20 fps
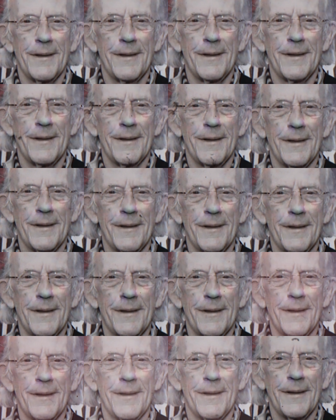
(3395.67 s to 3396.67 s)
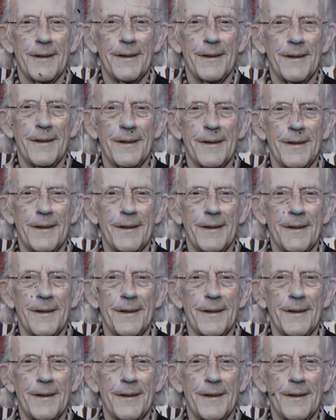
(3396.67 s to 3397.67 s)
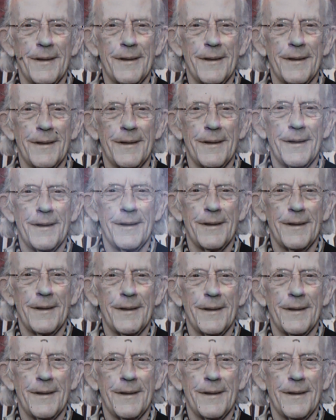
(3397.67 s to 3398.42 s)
a good decade or more. Cartoons were